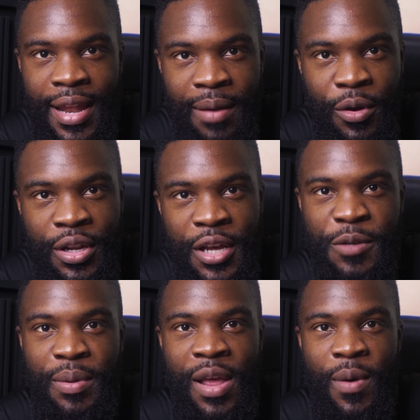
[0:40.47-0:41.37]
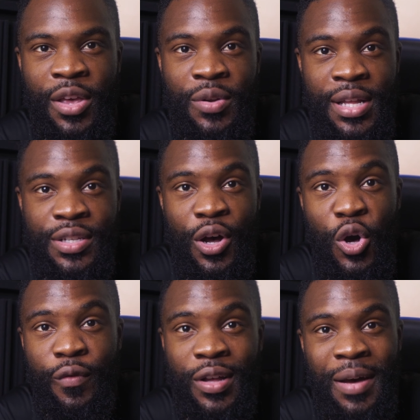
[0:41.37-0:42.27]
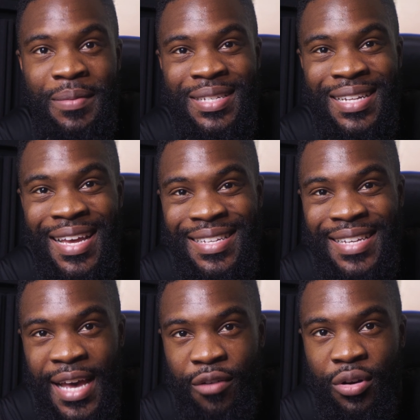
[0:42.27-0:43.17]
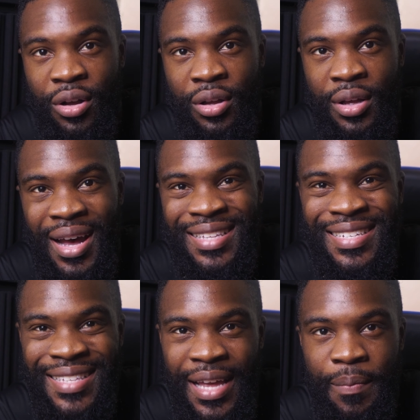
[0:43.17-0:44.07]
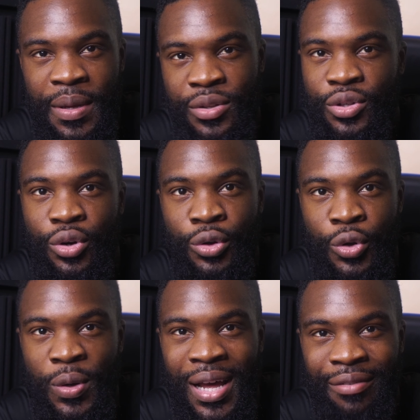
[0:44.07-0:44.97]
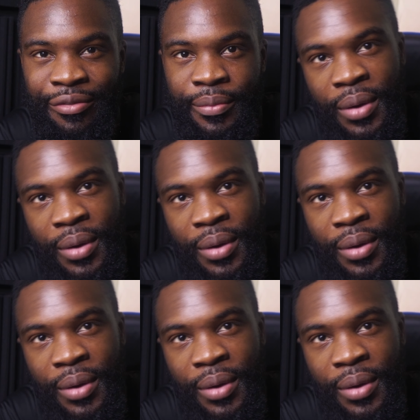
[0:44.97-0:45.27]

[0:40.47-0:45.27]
And I'm going to explain why you need to overcome this lazy error and step into your new life.